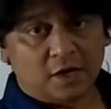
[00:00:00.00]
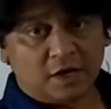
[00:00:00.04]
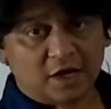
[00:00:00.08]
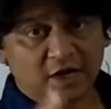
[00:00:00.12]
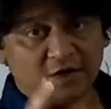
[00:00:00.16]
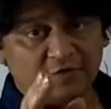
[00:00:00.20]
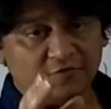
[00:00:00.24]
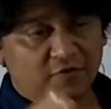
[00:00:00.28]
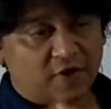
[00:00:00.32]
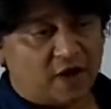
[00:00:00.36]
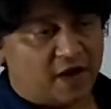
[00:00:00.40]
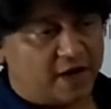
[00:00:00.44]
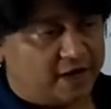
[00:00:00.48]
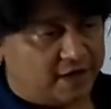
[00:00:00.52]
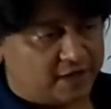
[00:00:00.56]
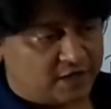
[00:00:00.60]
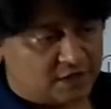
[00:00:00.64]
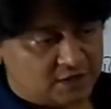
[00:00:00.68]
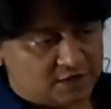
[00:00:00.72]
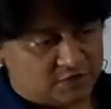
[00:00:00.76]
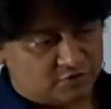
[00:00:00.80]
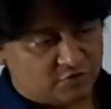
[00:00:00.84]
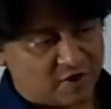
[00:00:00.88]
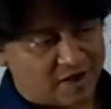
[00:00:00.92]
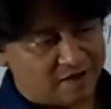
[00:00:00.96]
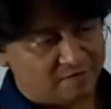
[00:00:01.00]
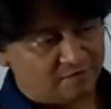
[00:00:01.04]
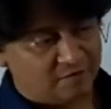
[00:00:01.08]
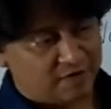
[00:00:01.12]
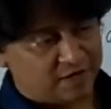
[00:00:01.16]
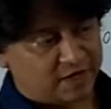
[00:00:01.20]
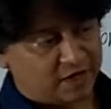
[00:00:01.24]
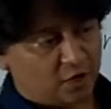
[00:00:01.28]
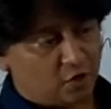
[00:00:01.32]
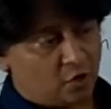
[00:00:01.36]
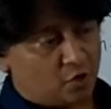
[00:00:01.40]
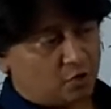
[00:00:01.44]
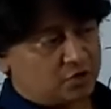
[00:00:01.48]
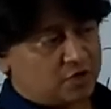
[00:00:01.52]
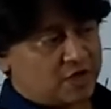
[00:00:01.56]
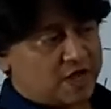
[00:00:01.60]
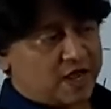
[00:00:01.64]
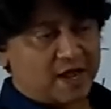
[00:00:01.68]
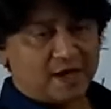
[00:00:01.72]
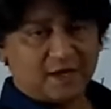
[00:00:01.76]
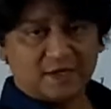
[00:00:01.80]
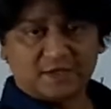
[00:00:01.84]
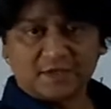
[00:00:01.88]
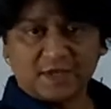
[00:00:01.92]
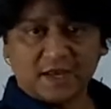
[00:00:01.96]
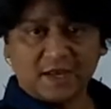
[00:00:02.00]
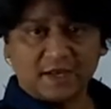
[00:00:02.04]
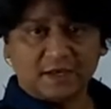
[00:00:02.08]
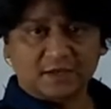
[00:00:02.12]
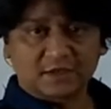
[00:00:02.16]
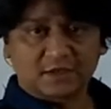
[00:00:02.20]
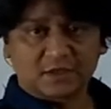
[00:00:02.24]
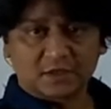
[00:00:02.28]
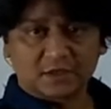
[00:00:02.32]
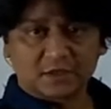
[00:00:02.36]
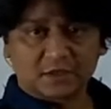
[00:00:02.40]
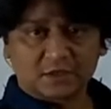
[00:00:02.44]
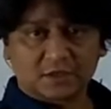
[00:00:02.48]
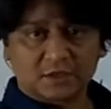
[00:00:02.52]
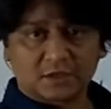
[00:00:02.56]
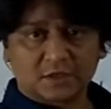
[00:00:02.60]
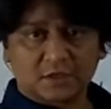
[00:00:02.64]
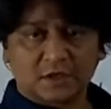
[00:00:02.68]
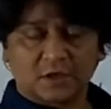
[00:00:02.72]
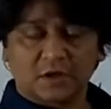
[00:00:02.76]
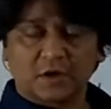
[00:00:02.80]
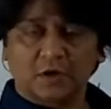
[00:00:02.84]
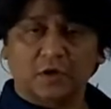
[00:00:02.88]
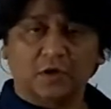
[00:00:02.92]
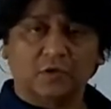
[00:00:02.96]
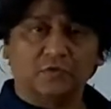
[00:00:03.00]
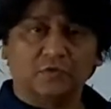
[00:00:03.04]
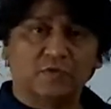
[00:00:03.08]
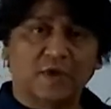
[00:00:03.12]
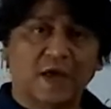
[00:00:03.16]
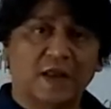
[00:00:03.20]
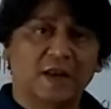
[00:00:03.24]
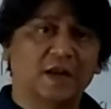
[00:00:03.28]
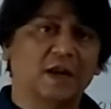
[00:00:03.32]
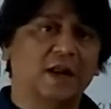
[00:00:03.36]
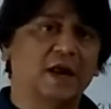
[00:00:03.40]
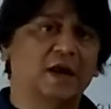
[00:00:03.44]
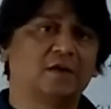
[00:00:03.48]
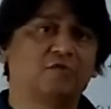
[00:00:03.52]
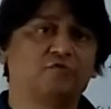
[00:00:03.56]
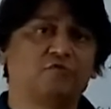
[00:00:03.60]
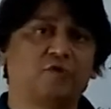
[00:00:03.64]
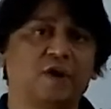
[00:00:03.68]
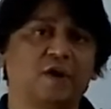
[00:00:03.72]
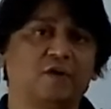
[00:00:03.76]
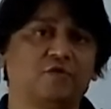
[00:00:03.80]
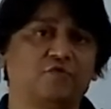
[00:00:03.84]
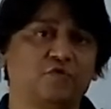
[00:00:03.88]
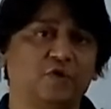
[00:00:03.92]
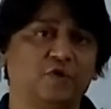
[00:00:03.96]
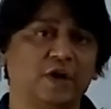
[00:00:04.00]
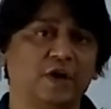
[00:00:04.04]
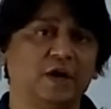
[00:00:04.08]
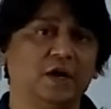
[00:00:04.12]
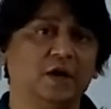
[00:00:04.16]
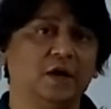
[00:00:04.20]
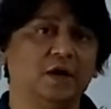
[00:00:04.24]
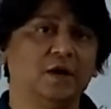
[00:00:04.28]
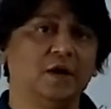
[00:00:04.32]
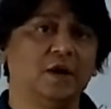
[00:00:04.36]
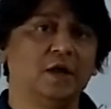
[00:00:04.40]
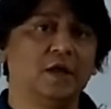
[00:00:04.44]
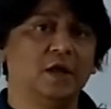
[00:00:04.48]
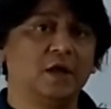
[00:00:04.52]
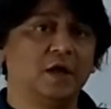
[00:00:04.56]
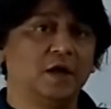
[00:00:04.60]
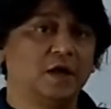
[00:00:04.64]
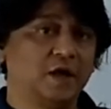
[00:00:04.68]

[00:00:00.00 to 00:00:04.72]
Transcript: if light is traveling along the x-axis, then electric field,